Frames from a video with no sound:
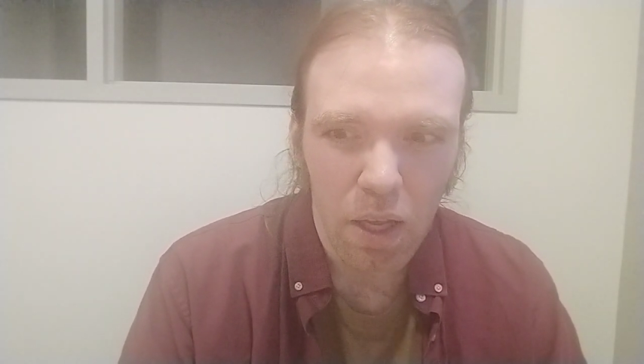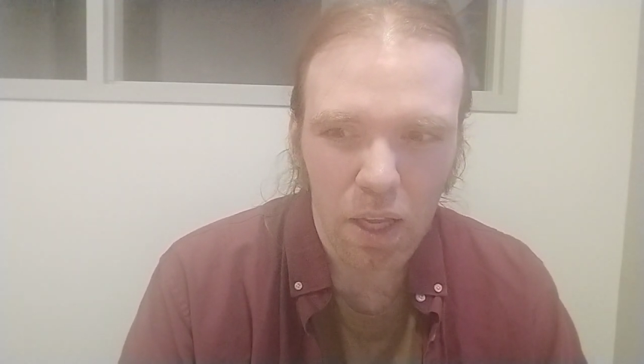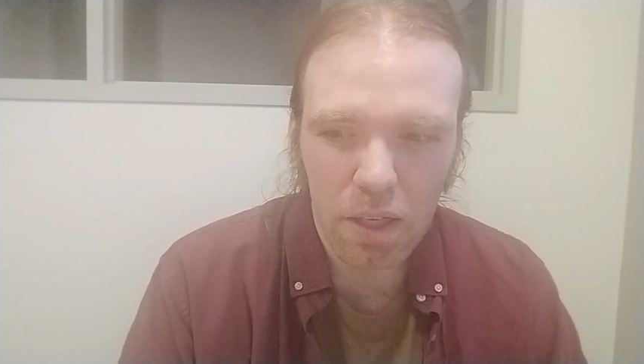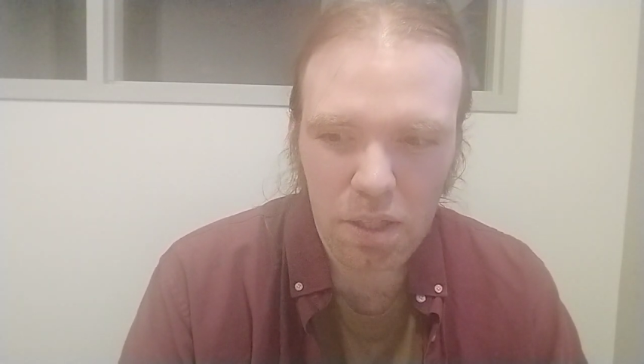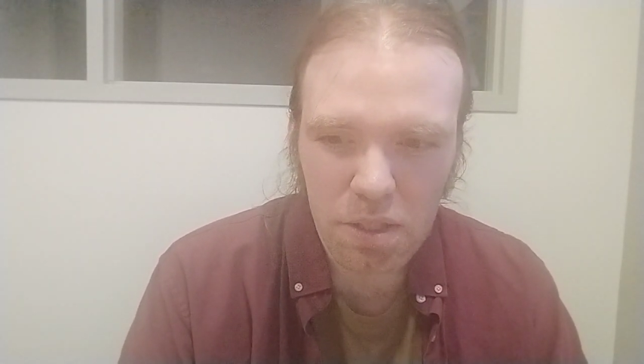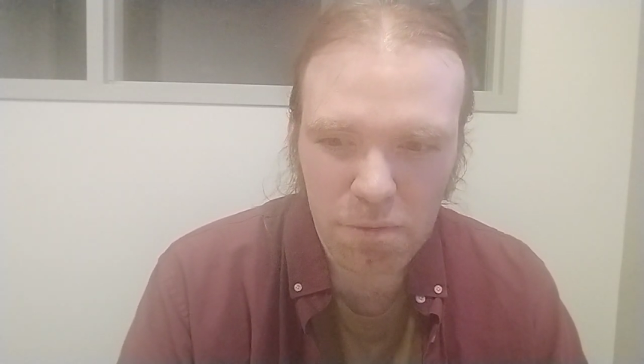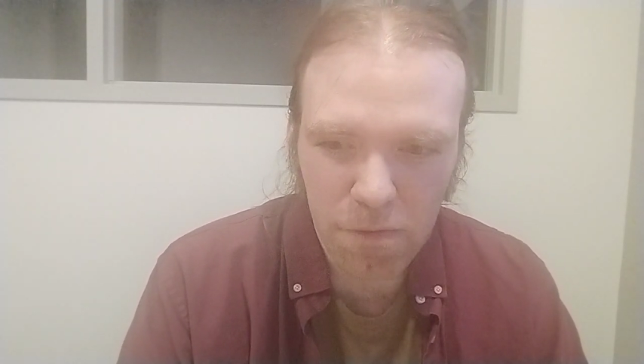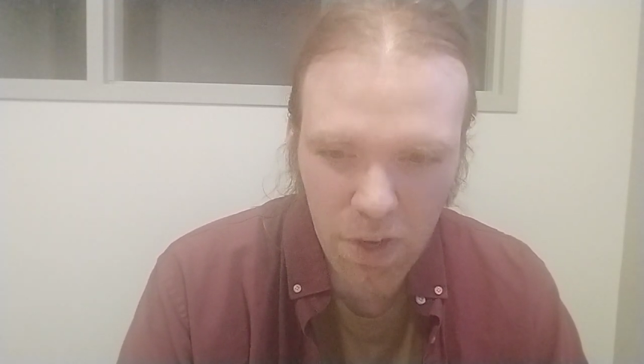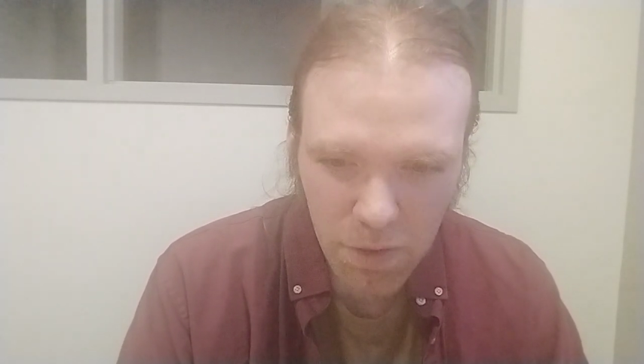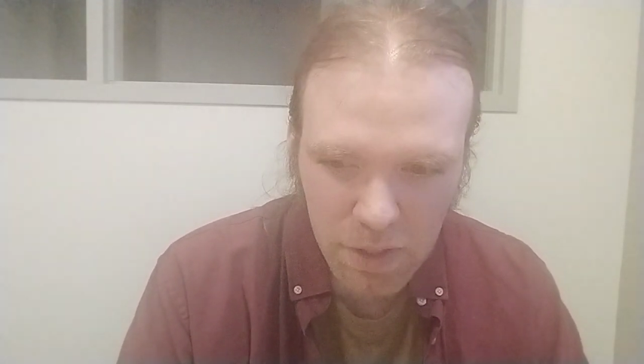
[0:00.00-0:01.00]
It is
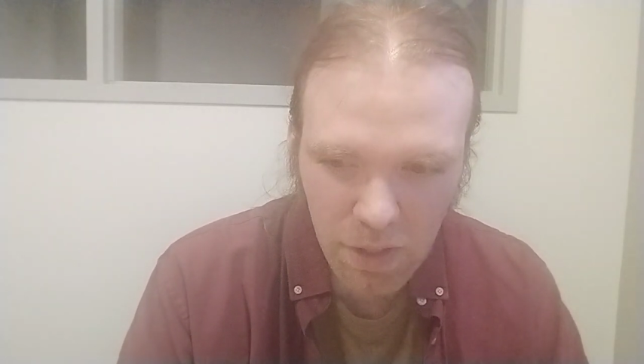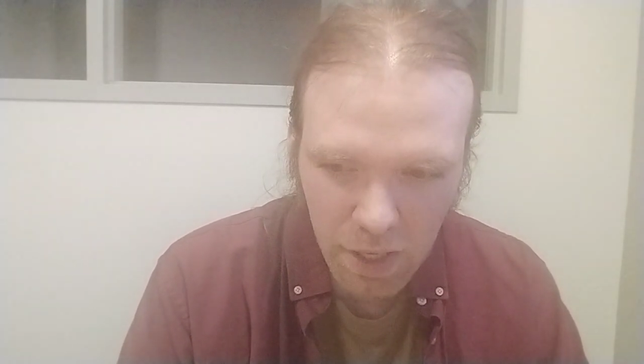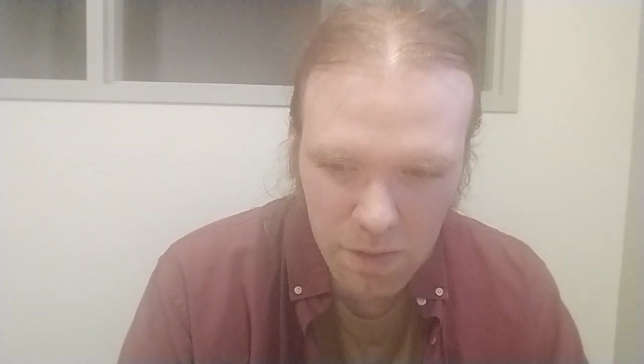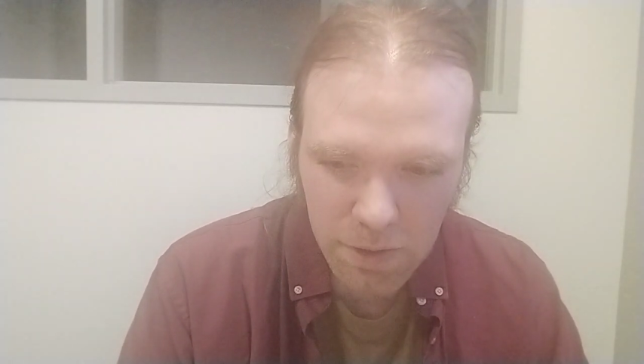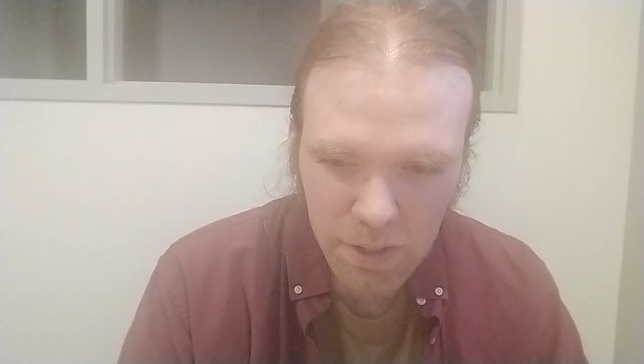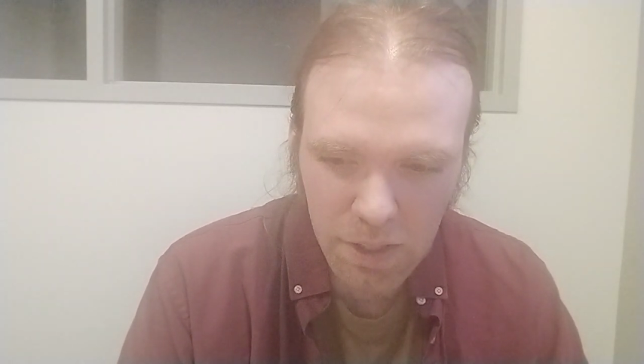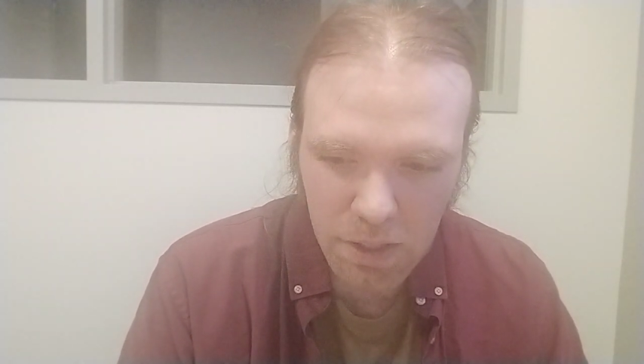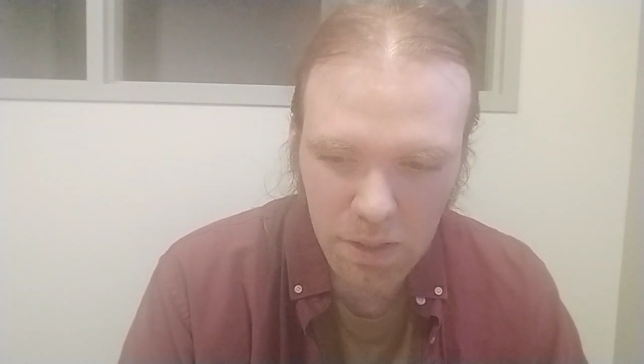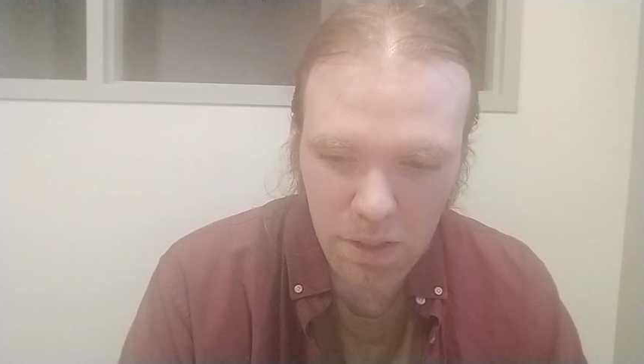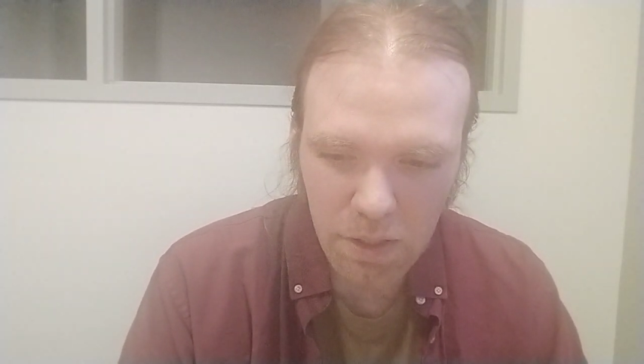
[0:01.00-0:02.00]
very
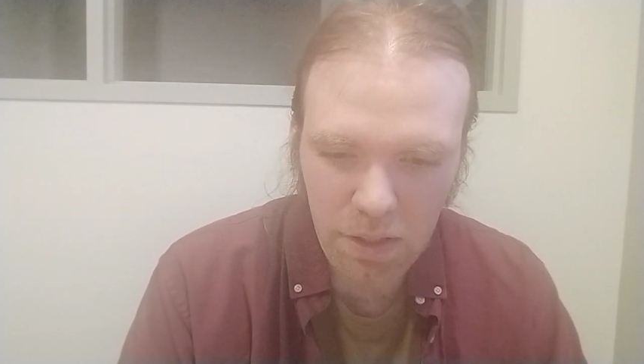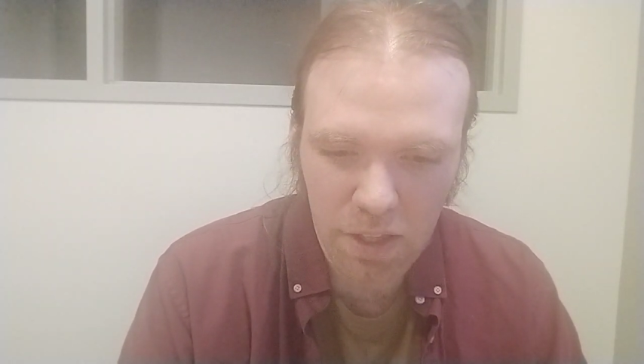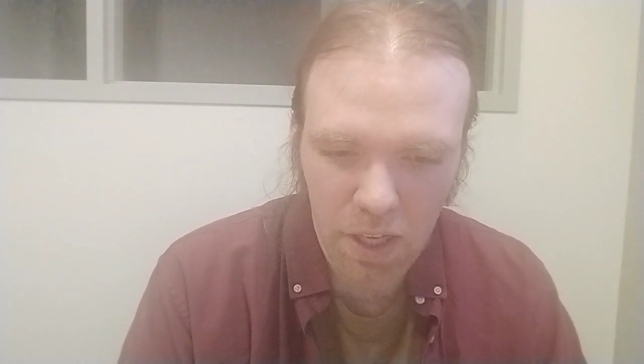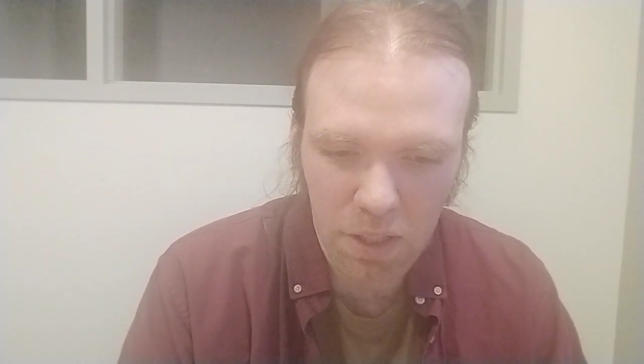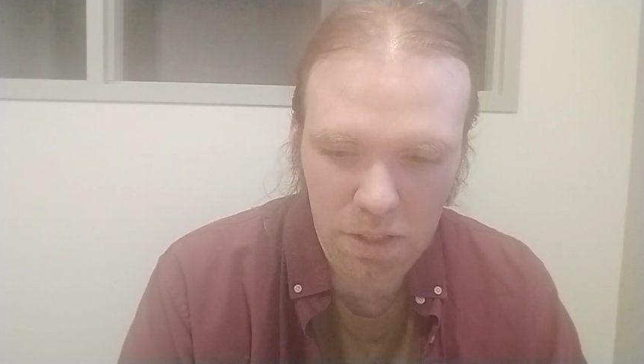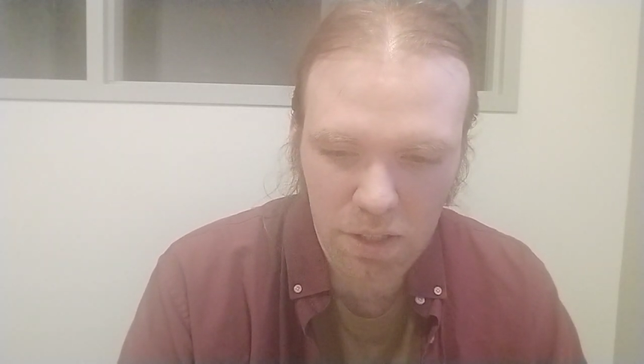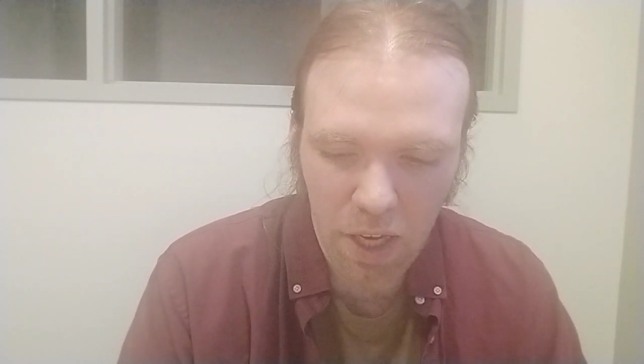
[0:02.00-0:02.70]
likely that